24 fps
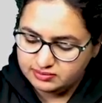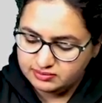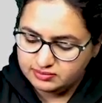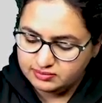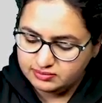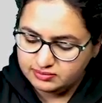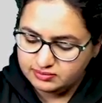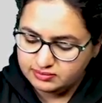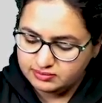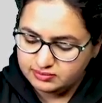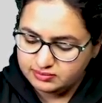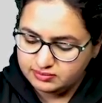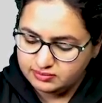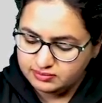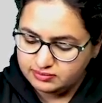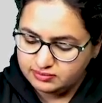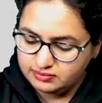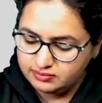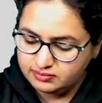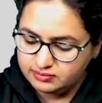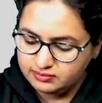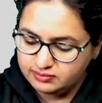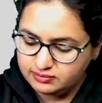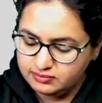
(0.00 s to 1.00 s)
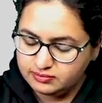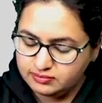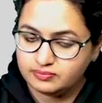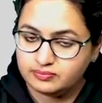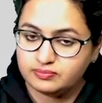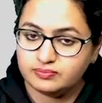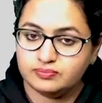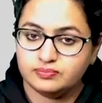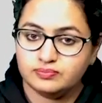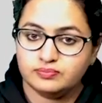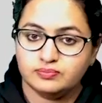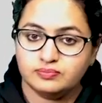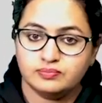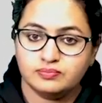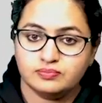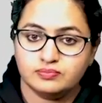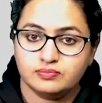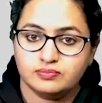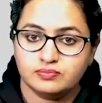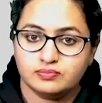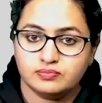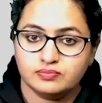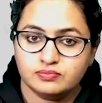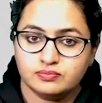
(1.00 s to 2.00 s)

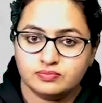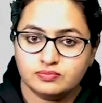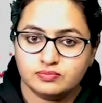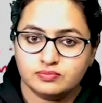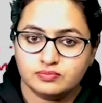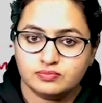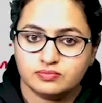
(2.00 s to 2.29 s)
No one is speaking in this clip.